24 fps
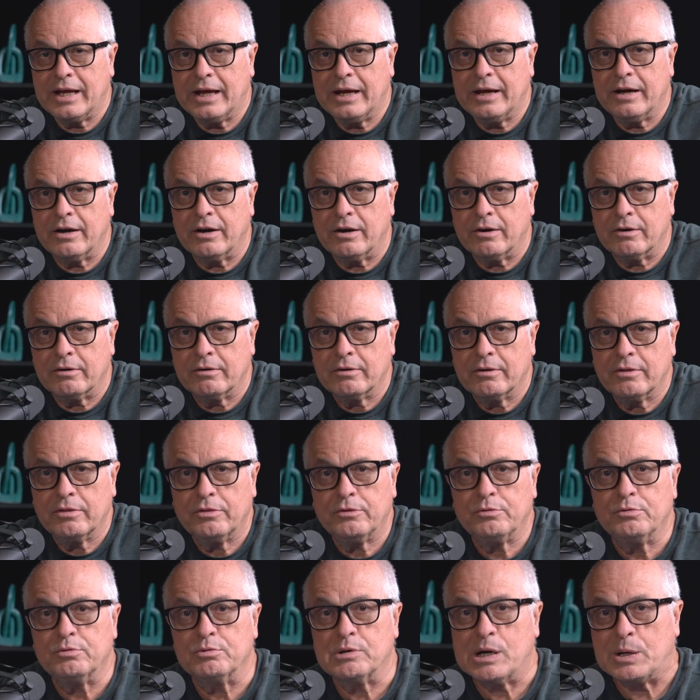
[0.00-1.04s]
air
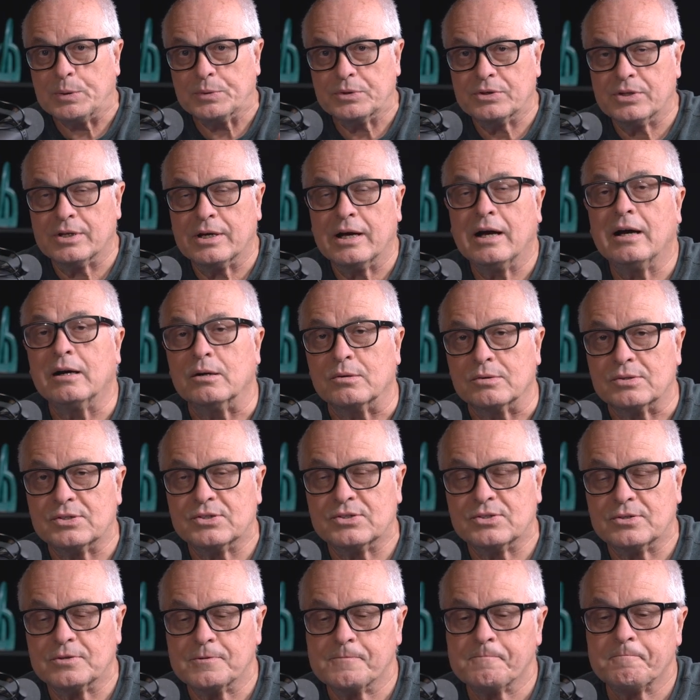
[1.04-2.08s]
throughout the
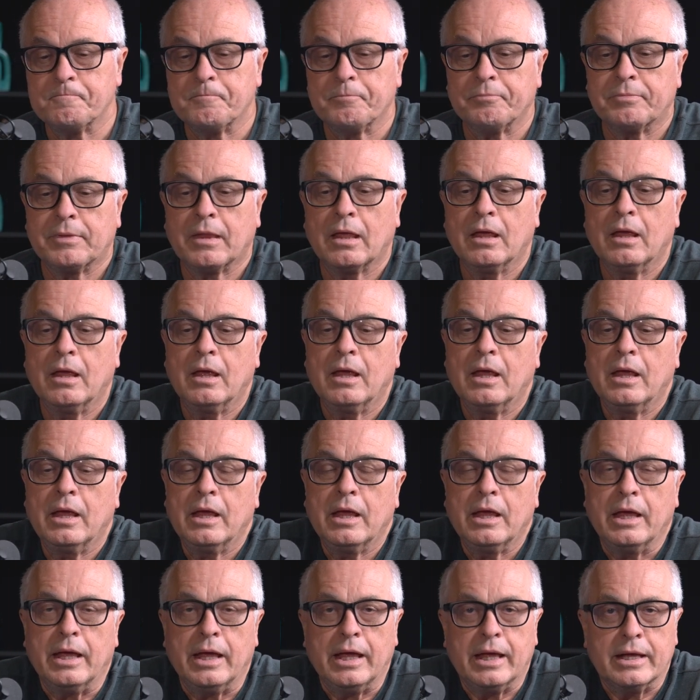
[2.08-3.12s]
house.
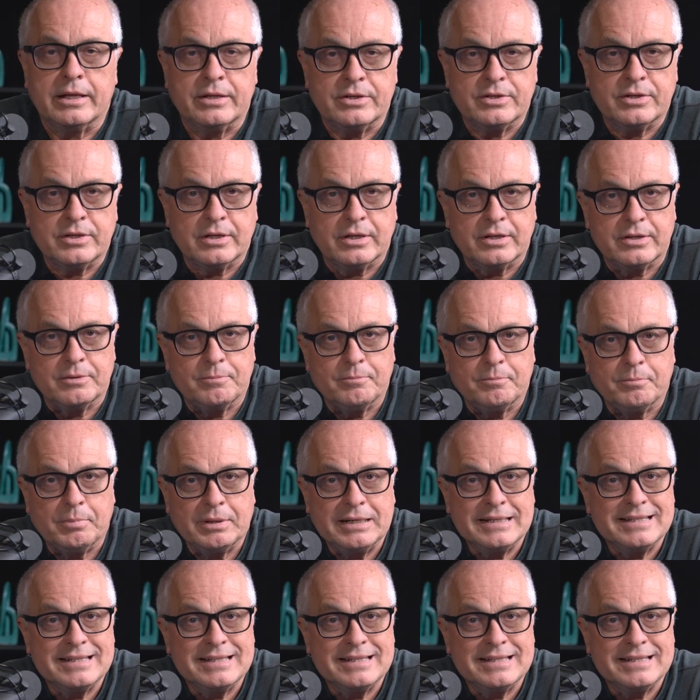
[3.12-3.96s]
But